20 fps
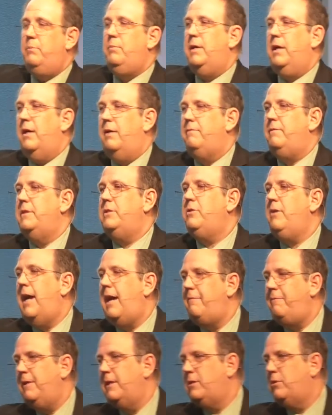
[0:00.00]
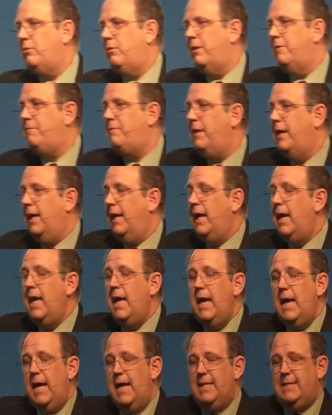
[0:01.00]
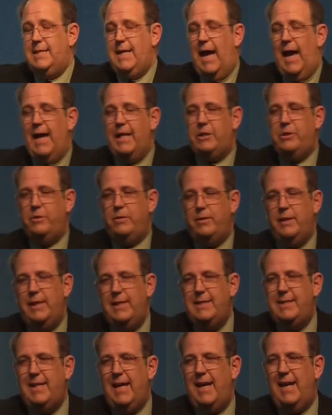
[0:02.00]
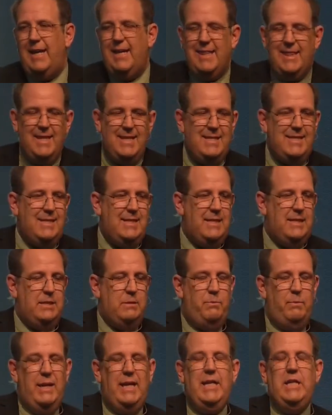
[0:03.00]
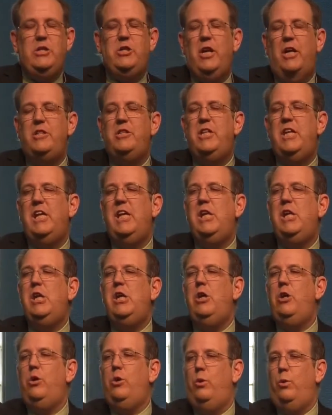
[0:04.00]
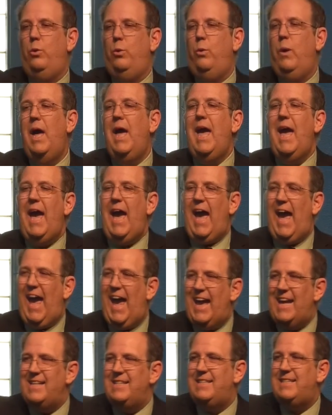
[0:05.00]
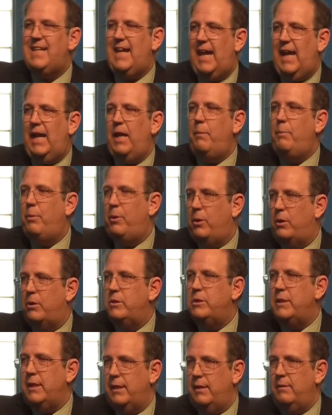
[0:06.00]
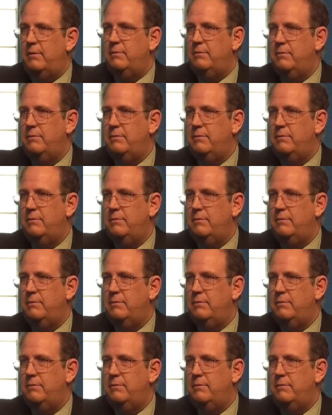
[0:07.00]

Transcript: cut me off in traffic sort of thing. It's actually saying, this is me judging you as a person.